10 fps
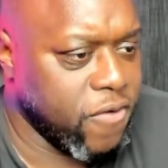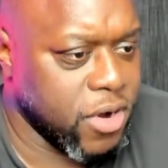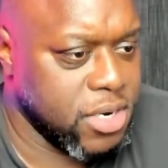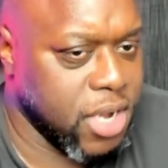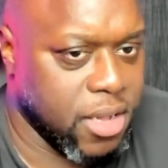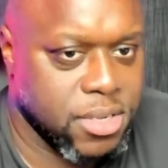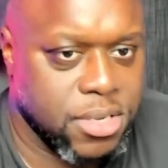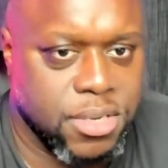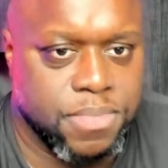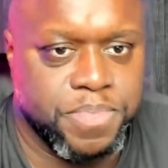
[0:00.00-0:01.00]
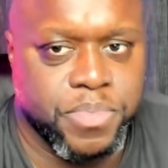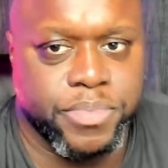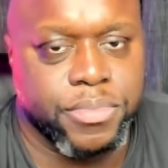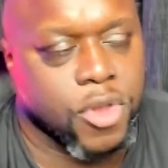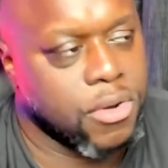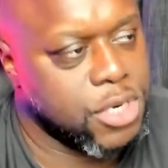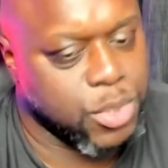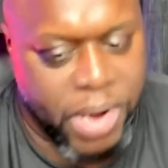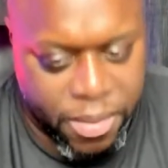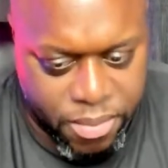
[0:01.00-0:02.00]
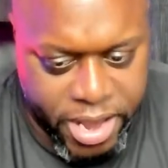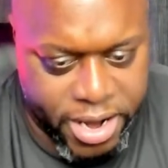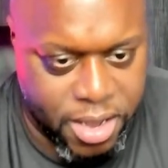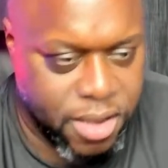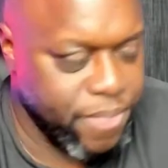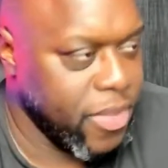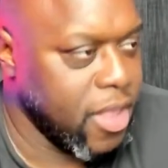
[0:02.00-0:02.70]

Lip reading: adults, which is problematic.